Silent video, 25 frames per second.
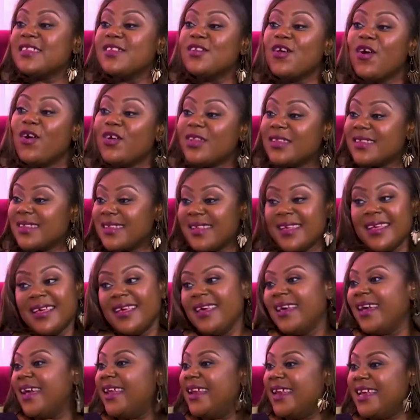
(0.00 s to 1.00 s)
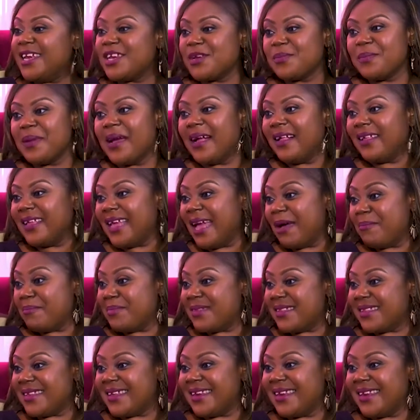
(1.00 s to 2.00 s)
not an Ishmael
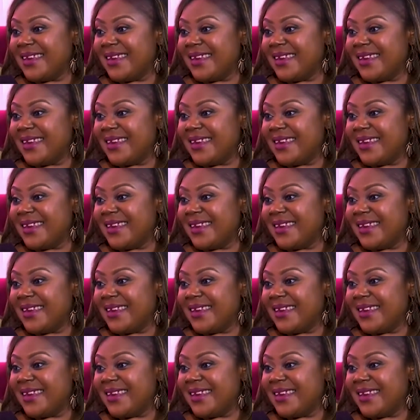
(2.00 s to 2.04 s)
Yamson